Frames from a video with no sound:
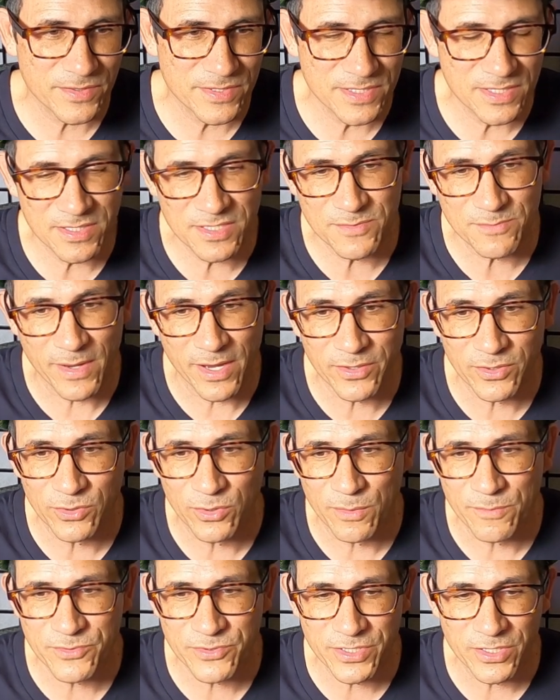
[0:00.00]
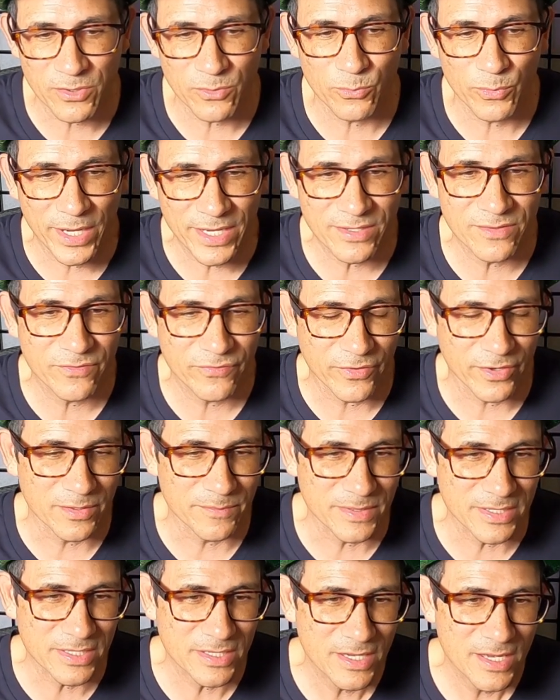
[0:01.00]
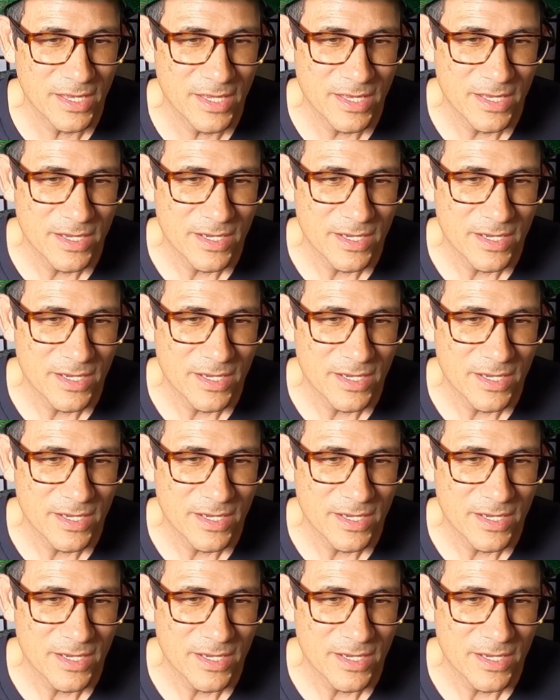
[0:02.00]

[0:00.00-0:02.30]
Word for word: You see these model homes here right in front of me.